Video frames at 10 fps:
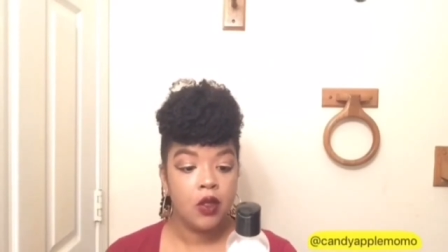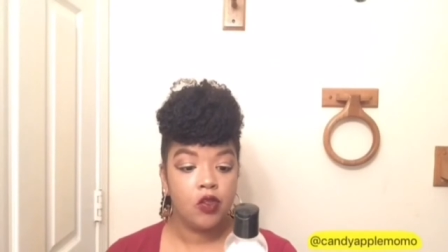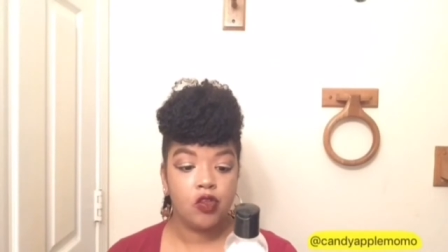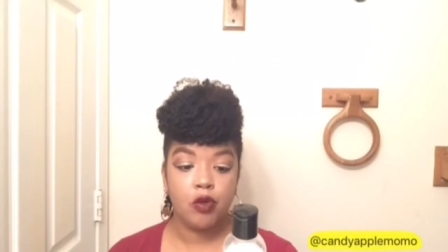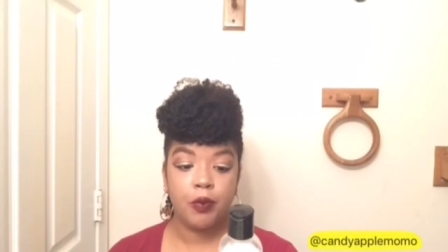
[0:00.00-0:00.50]

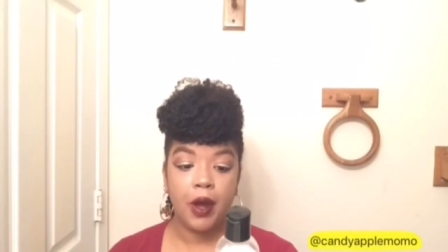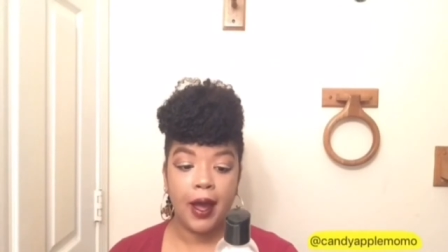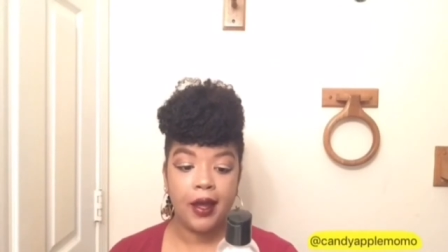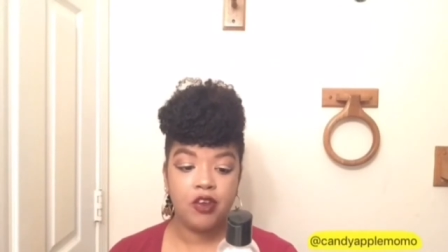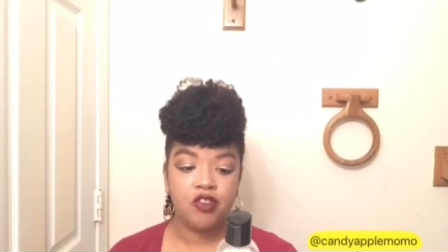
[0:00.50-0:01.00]
super
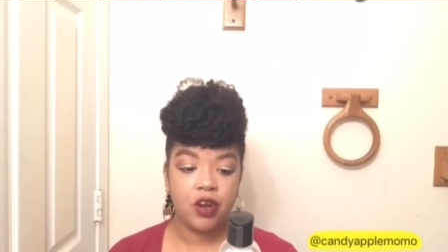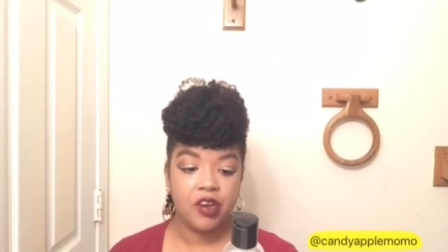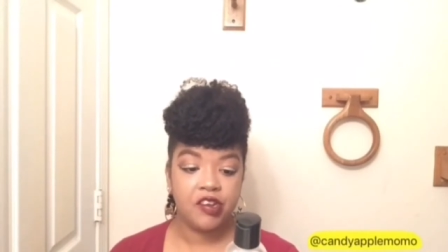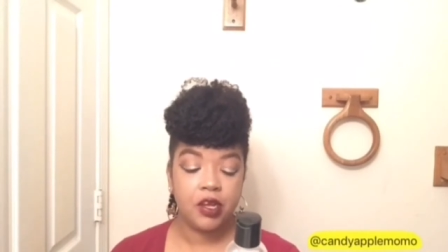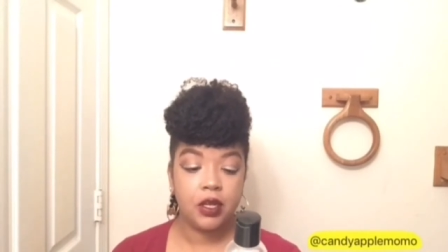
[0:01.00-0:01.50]

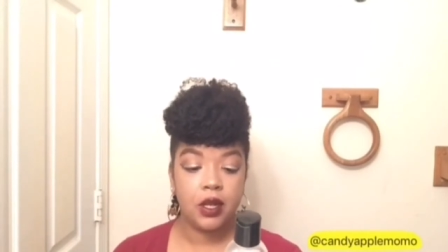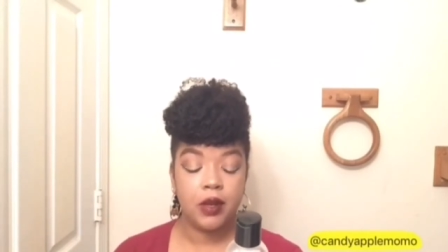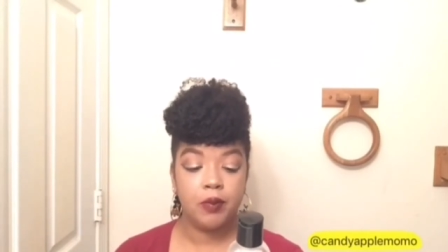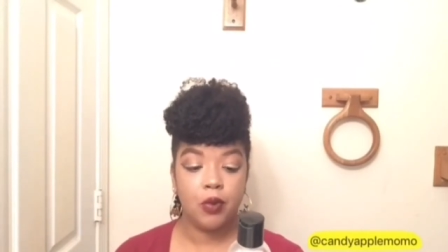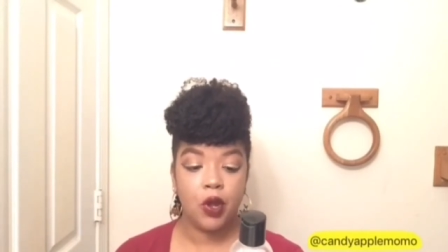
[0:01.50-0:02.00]
hydration
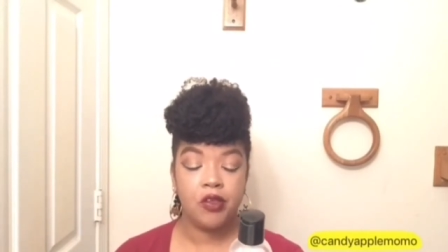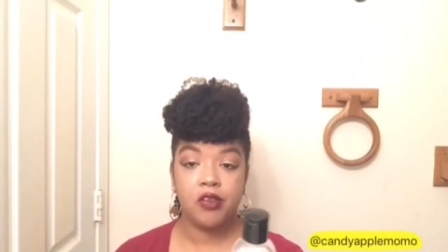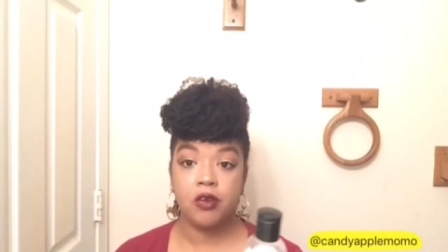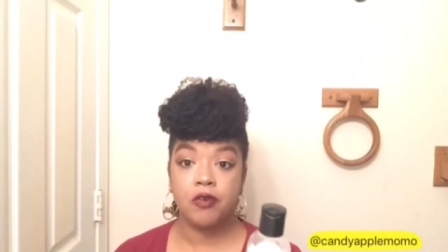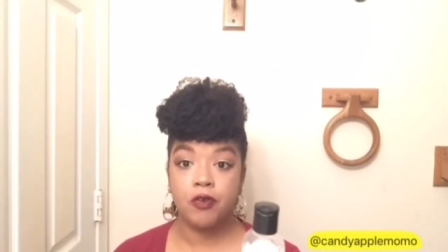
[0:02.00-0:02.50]
and
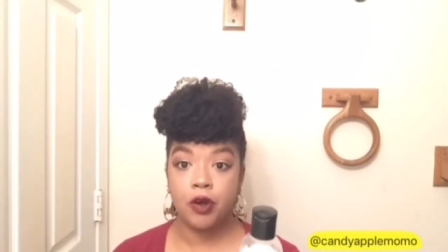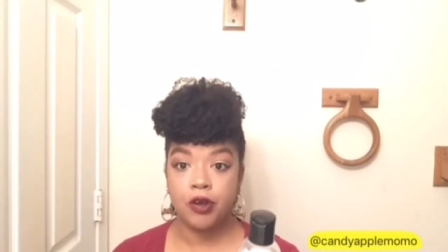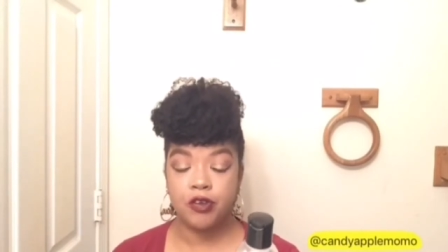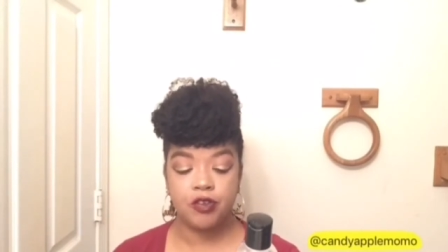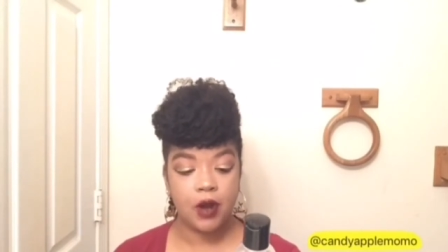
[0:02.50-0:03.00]
moisture for
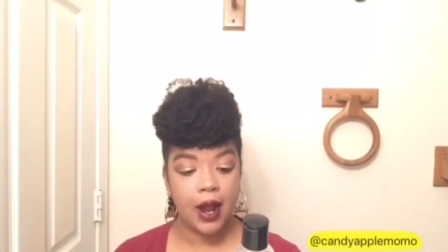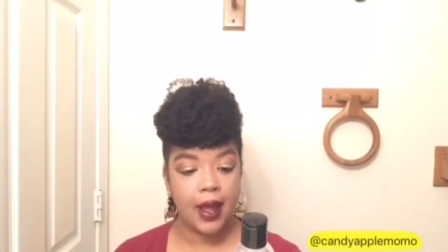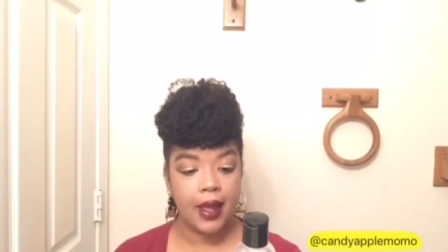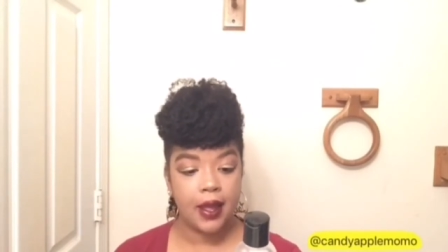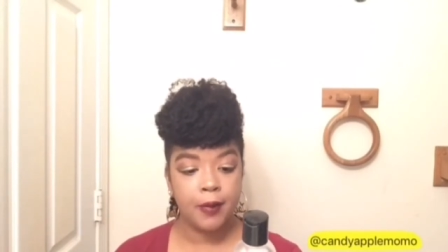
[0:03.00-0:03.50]

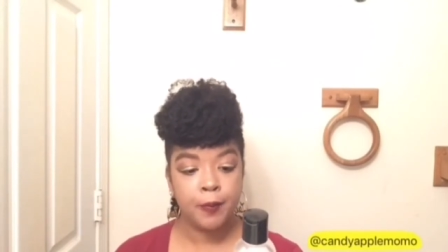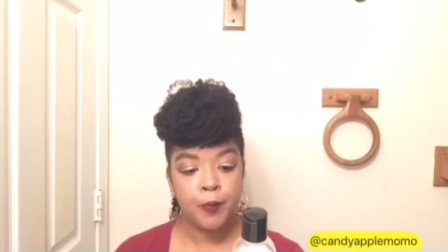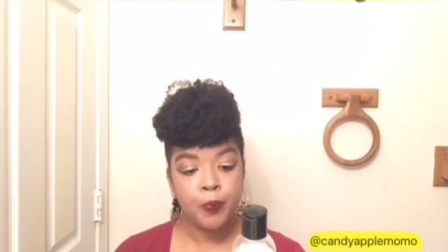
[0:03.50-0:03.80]
dry,